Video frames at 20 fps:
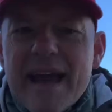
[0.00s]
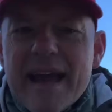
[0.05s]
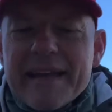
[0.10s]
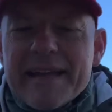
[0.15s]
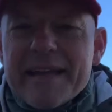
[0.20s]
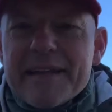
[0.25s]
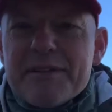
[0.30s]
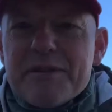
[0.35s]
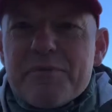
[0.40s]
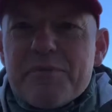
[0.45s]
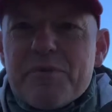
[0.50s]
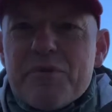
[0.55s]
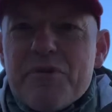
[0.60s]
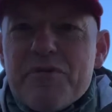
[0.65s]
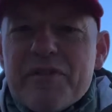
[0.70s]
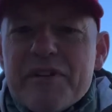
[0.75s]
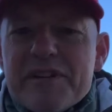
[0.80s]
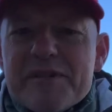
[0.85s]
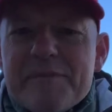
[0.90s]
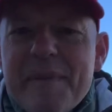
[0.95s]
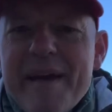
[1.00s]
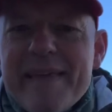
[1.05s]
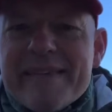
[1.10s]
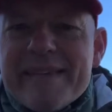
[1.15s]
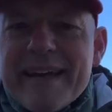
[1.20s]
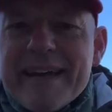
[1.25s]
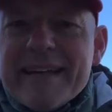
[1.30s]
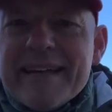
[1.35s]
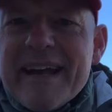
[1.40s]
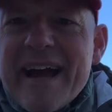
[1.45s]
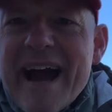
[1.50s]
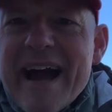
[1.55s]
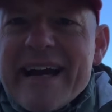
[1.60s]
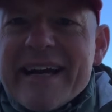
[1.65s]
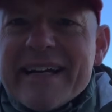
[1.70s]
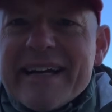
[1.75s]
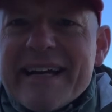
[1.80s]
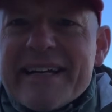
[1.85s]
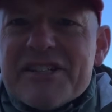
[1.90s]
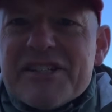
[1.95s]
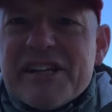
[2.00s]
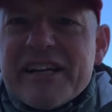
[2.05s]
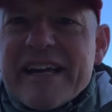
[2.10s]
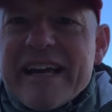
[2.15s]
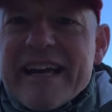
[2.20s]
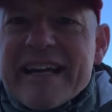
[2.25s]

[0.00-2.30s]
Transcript: And then to prove it's methane, I can actually